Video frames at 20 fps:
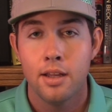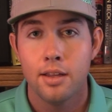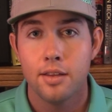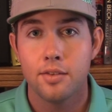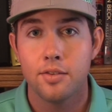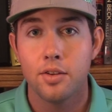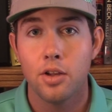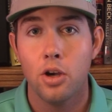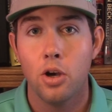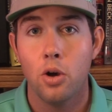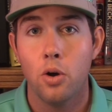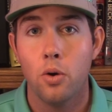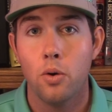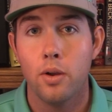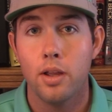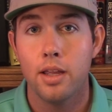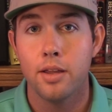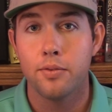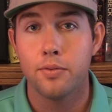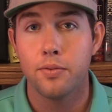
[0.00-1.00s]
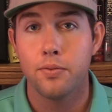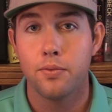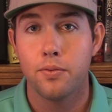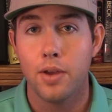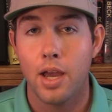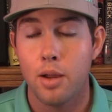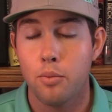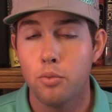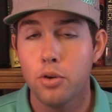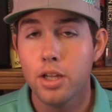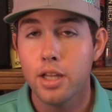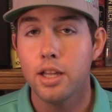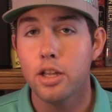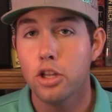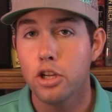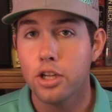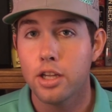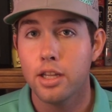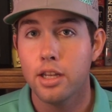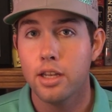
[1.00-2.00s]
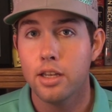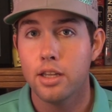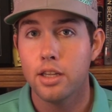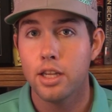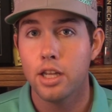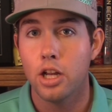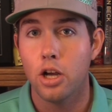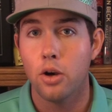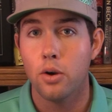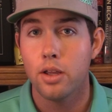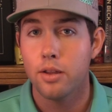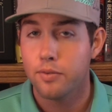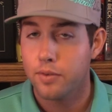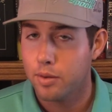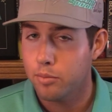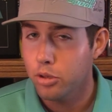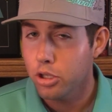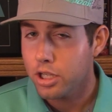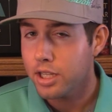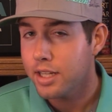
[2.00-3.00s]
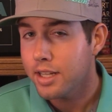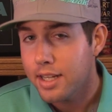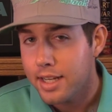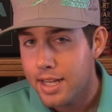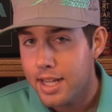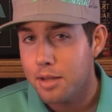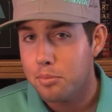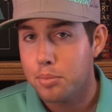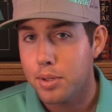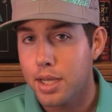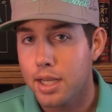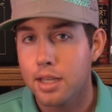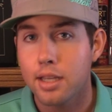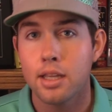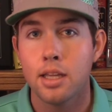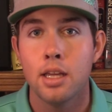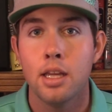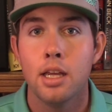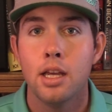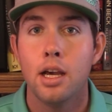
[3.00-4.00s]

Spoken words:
So if I'm really looking, if I'm looking to nitpick